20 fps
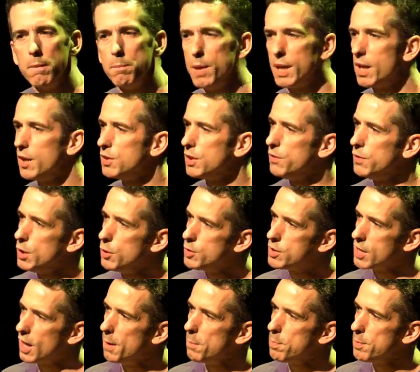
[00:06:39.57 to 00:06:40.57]
Because if you
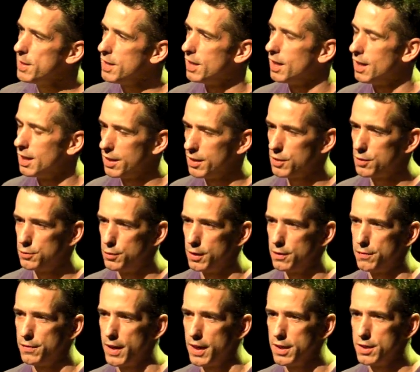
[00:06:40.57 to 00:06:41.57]
dump the honest
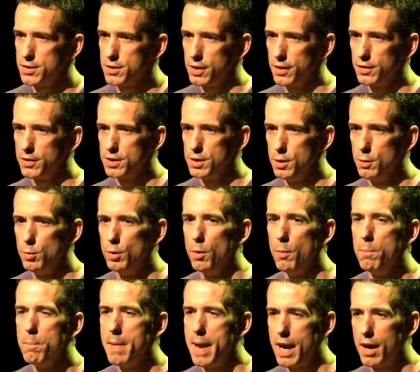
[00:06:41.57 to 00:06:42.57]
foot fetishist, you
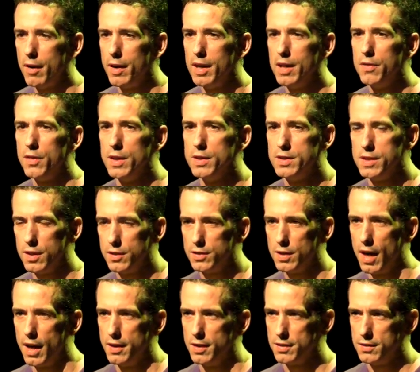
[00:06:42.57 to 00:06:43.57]
will marry the
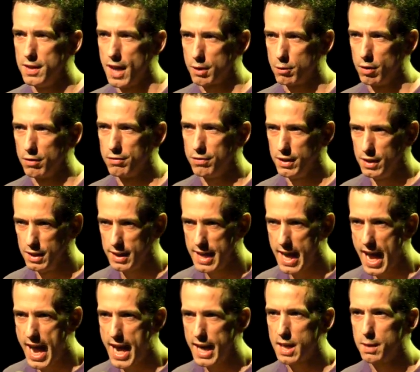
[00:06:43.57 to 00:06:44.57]
dishonest
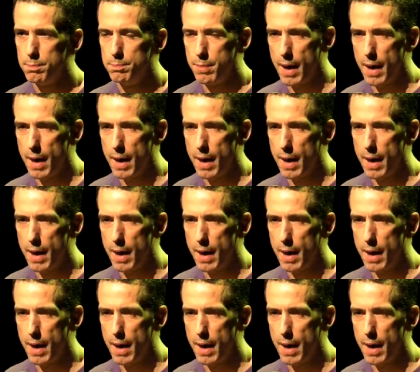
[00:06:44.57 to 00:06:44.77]
necrophiliac.